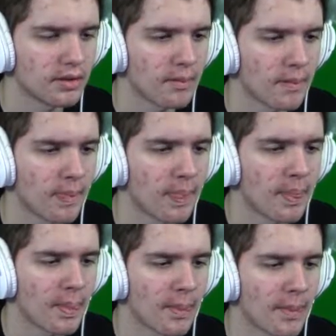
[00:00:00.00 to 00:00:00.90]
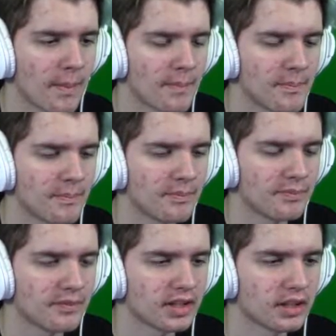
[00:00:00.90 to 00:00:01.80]
Run, Forrest,
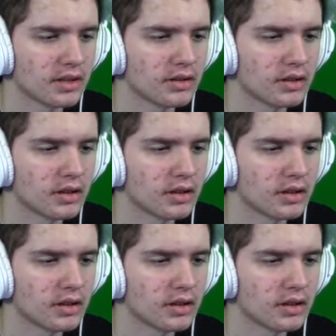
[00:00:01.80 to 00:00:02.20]
run!